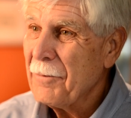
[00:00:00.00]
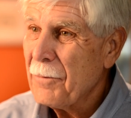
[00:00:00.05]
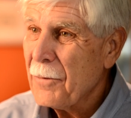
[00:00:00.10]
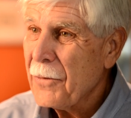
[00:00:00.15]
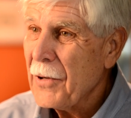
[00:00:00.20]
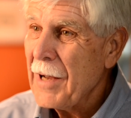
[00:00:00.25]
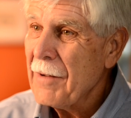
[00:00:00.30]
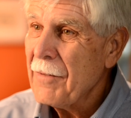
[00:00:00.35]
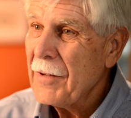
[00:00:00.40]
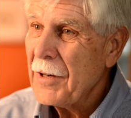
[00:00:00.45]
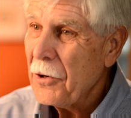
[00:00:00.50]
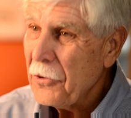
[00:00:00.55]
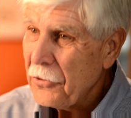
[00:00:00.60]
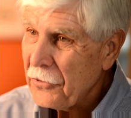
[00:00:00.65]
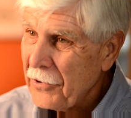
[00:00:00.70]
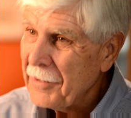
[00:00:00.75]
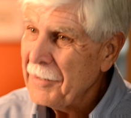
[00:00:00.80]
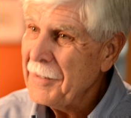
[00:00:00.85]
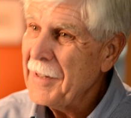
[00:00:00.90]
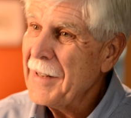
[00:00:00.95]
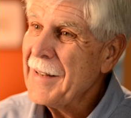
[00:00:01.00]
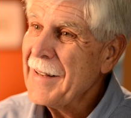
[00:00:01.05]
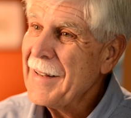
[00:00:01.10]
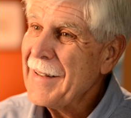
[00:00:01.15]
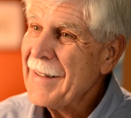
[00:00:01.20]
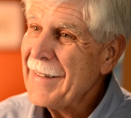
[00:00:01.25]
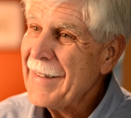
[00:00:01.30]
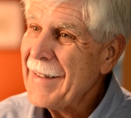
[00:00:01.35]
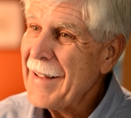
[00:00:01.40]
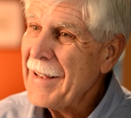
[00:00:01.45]
Private Ocean,
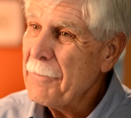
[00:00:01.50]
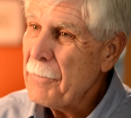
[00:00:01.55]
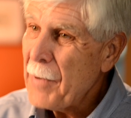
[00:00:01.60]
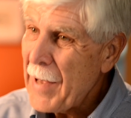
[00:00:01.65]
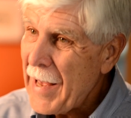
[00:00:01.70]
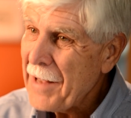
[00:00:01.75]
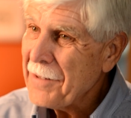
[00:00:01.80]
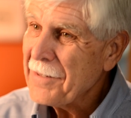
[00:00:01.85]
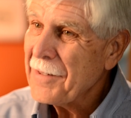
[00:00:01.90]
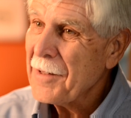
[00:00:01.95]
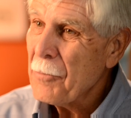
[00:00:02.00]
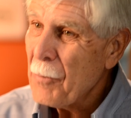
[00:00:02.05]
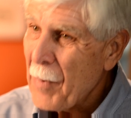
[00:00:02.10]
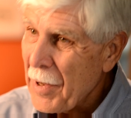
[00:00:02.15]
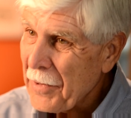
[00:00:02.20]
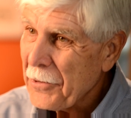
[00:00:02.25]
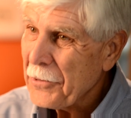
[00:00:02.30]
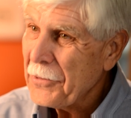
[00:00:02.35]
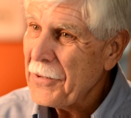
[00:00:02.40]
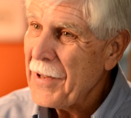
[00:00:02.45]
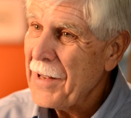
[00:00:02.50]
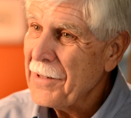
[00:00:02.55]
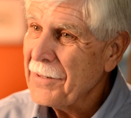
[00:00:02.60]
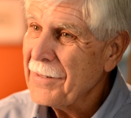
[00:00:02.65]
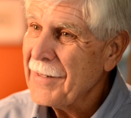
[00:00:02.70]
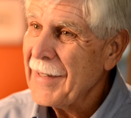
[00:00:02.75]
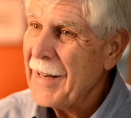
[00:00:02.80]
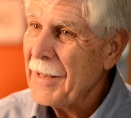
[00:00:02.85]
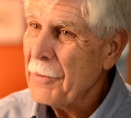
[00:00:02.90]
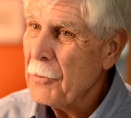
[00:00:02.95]
they passed the mother
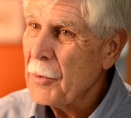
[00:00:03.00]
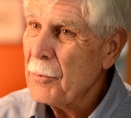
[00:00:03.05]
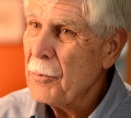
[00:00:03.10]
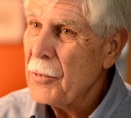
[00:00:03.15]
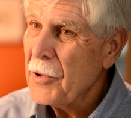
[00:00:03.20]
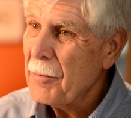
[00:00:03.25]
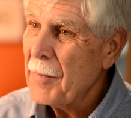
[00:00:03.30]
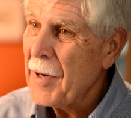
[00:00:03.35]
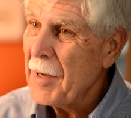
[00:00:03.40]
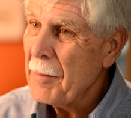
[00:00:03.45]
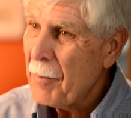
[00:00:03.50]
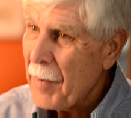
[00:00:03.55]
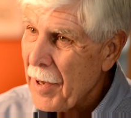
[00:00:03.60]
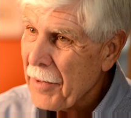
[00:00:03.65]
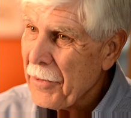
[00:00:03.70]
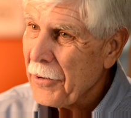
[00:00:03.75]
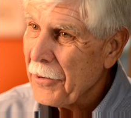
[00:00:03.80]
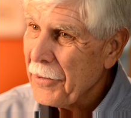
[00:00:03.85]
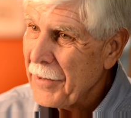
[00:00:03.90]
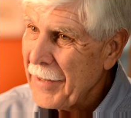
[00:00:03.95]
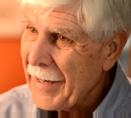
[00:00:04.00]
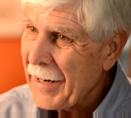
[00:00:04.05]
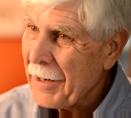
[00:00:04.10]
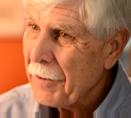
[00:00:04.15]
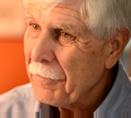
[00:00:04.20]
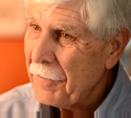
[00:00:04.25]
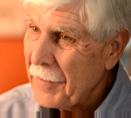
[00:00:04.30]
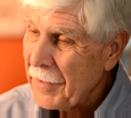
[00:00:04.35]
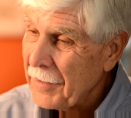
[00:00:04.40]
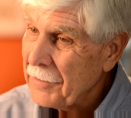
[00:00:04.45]
test, and I would put my mother in our
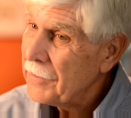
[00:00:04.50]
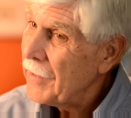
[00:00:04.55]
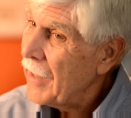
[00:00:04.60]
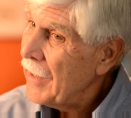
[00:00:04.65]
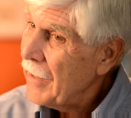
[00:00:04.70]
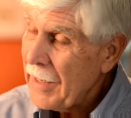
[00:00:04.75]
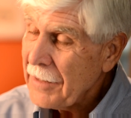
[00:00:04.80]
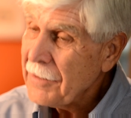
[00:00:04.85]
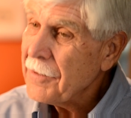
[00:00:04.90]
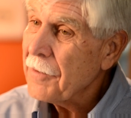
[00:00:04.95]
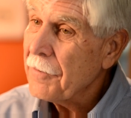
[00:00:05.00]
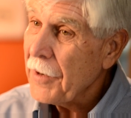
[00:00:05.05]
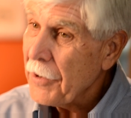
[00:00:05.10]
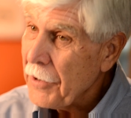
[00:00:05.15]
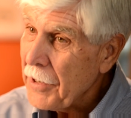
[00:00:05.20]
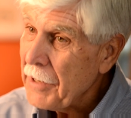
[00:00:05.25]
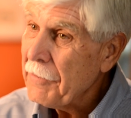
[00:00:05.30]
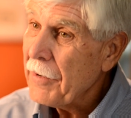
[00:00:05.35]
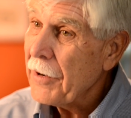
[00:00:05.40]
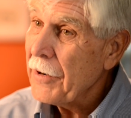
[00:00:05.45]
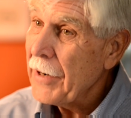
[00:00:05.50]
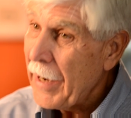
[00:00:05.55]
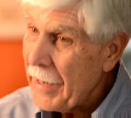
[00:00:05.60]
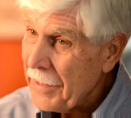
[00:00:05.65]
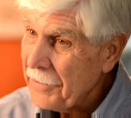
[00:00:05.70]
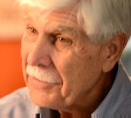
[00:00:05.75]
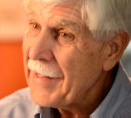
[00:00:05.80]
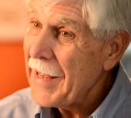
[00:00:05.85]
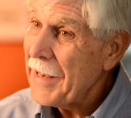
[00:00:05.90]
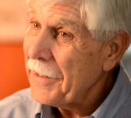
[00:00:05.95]
funds. That's a very, very high
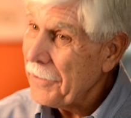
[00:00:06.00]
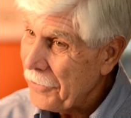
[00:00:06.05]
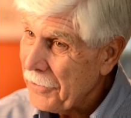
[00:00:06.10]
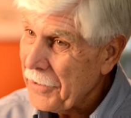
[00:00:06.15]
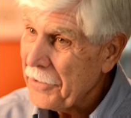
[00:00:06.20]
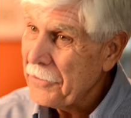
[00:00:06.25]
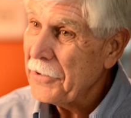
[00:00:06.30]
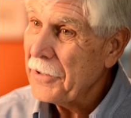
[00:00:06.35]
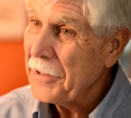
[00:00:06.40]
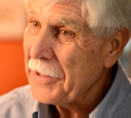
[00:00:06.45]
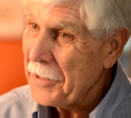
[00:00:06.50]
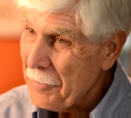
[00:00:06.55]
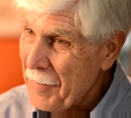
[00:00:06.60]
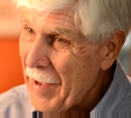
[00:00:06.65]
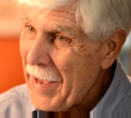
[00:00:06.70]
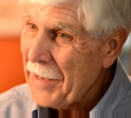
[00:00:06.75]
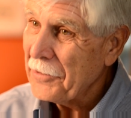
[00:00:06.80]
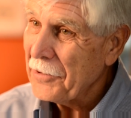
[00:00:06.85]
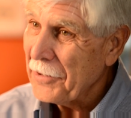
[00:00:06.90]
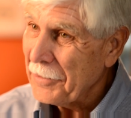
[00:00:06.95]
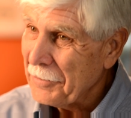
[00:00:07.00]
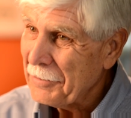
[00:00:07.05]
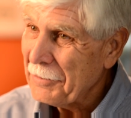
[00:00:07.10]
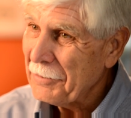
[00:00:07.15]
standard, as you can imagine.